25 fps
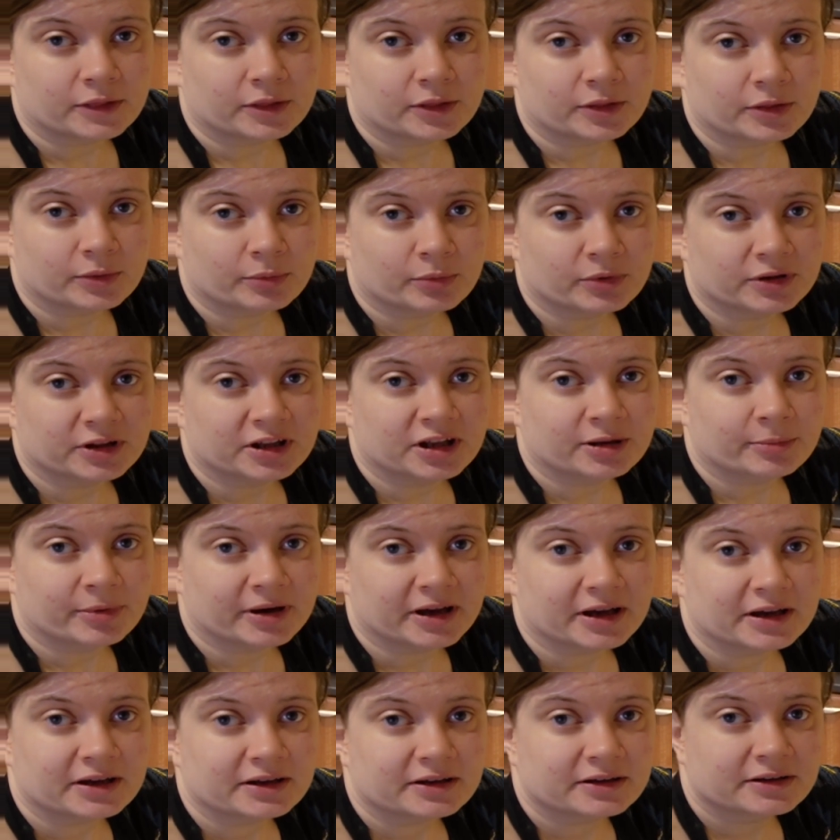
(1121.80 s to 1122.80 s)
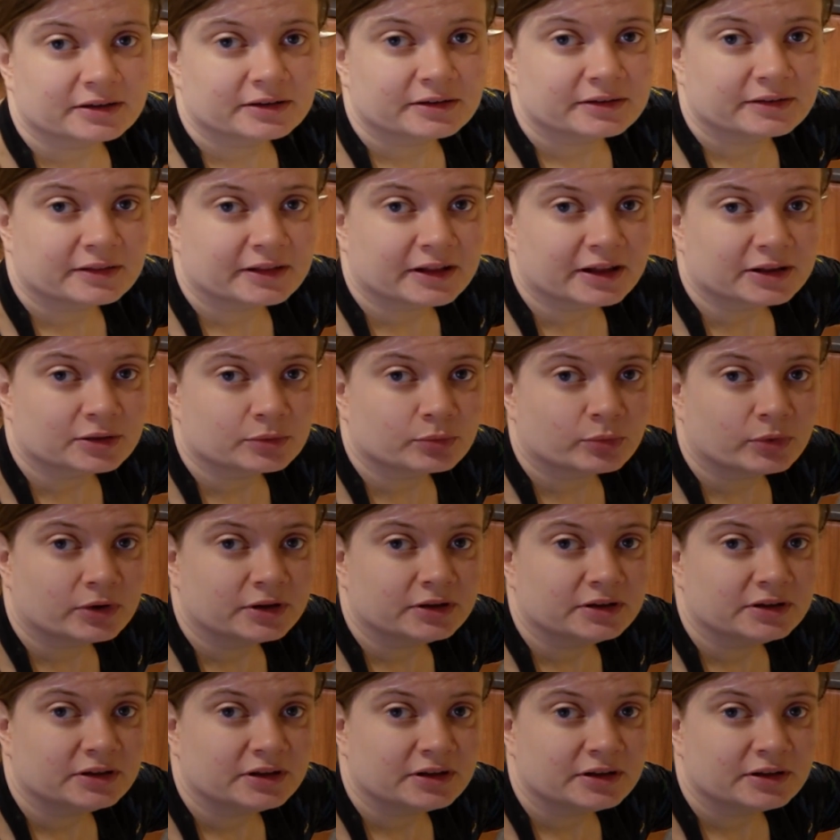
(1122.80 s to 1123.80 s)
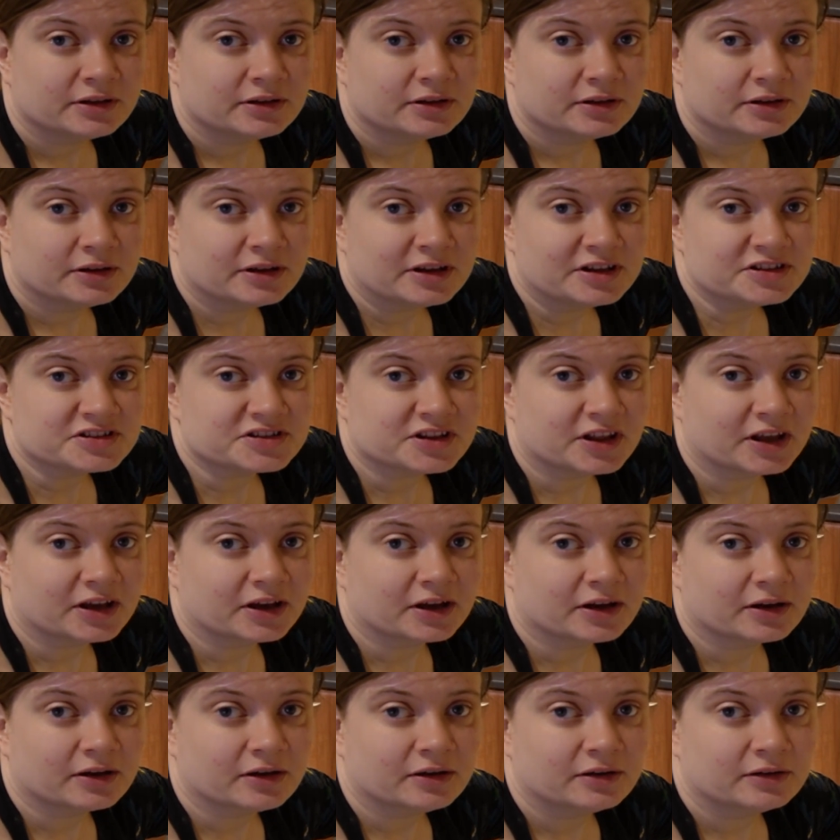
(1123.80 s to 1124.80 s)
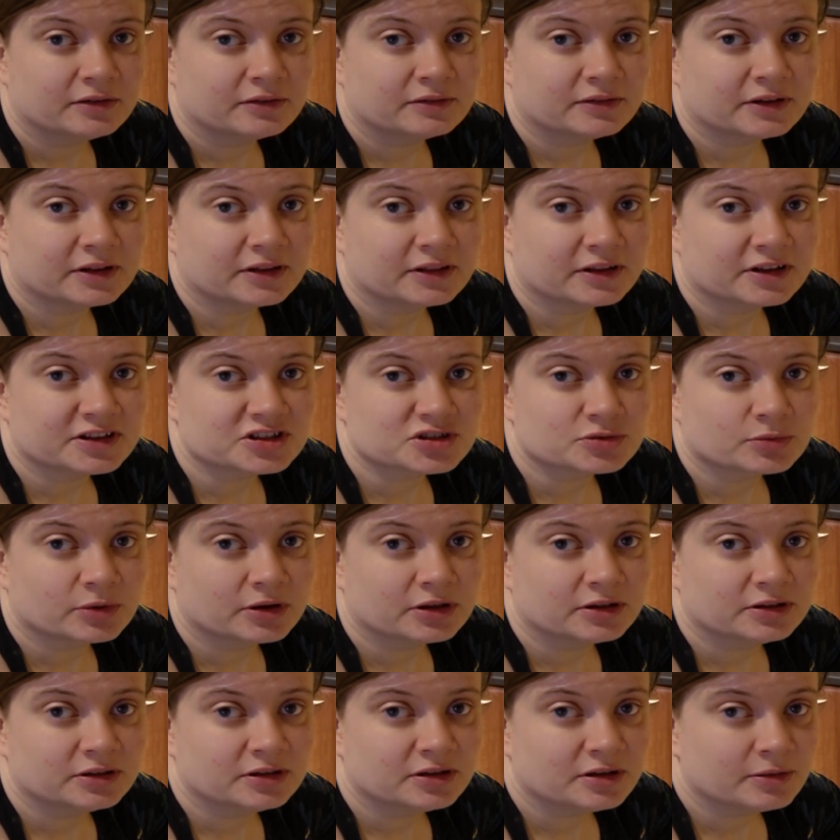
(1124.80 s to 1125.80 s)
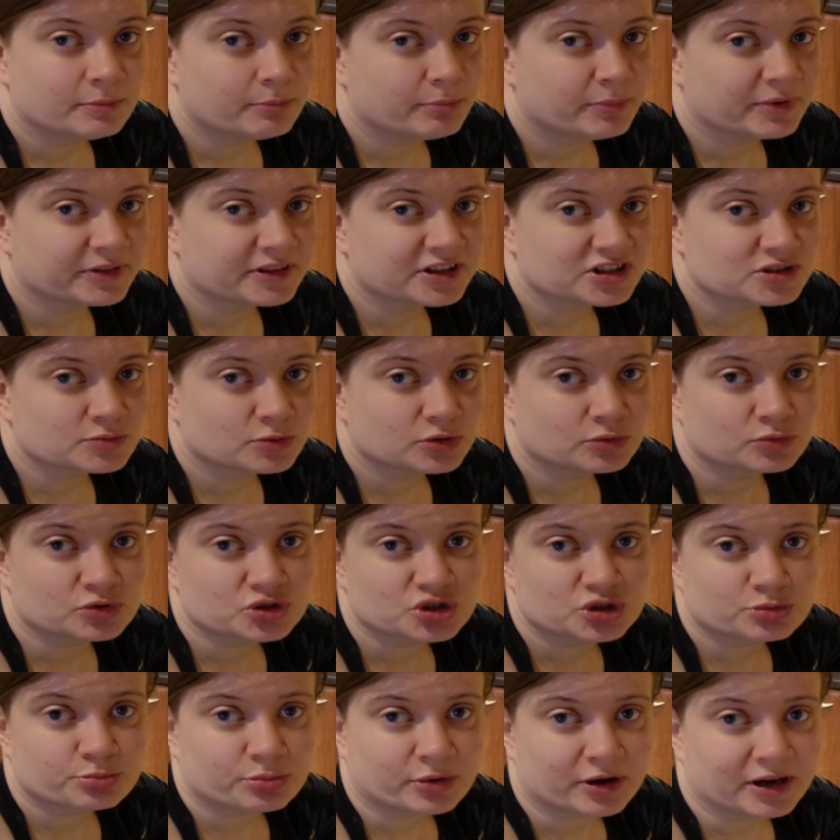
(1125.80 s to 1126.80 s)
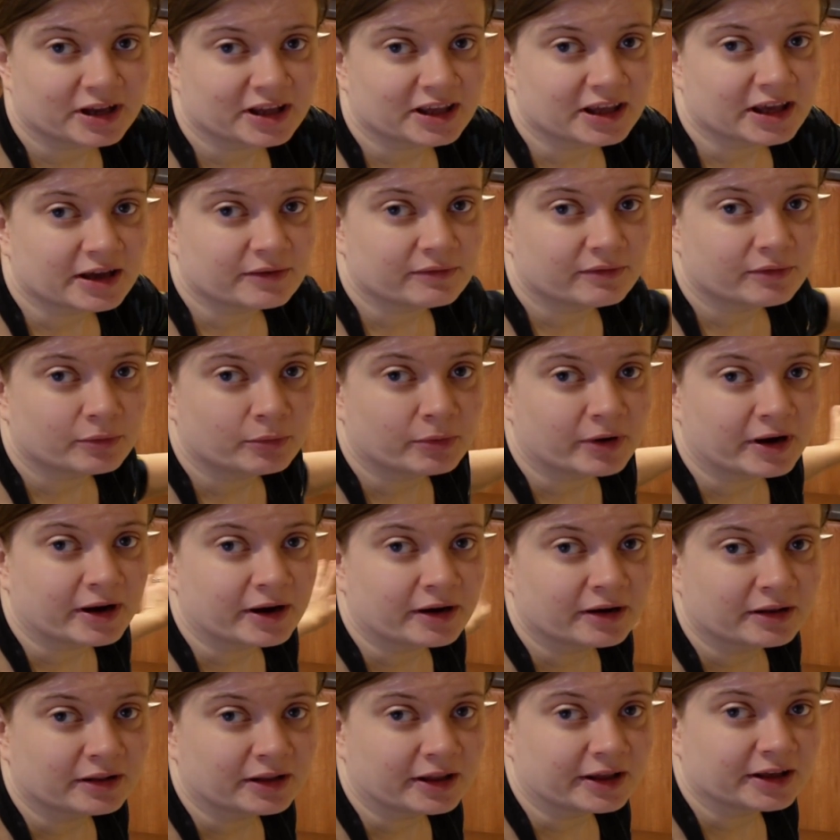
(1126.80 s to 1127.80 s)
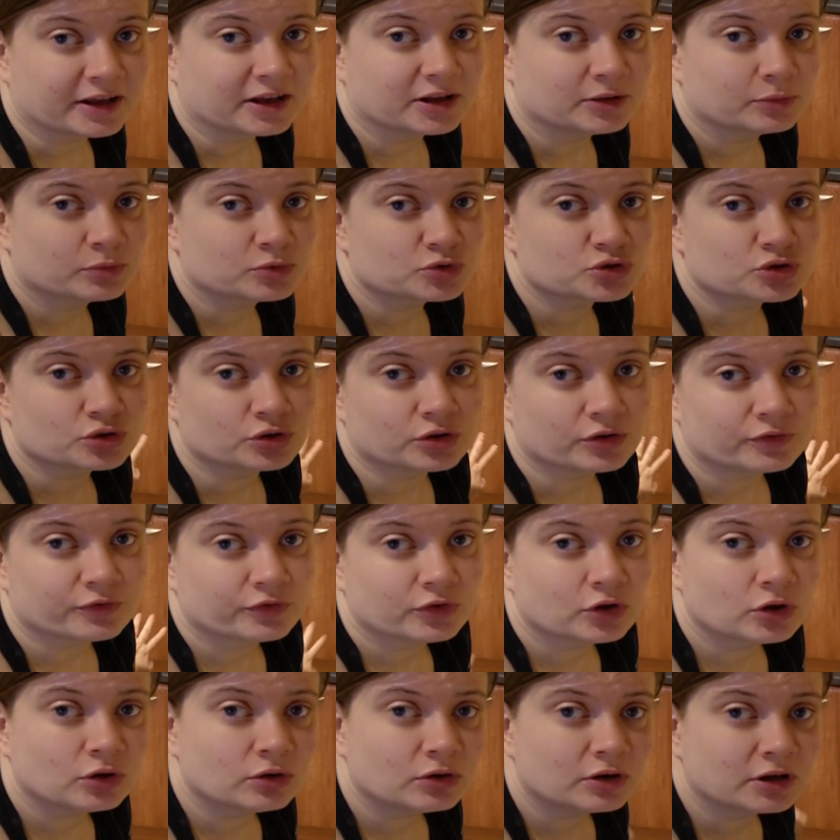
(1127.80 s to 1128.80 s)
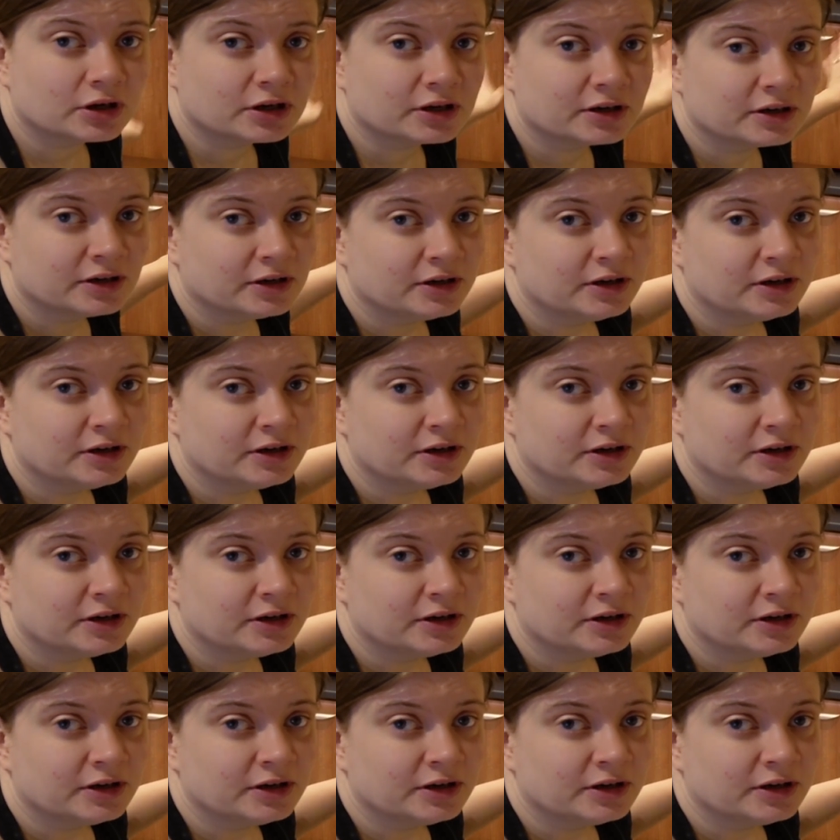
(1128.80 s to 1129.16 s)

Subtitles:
The one in the back, that one, is thicker than this one, but this one was spraying everywhere, like it was on the floor,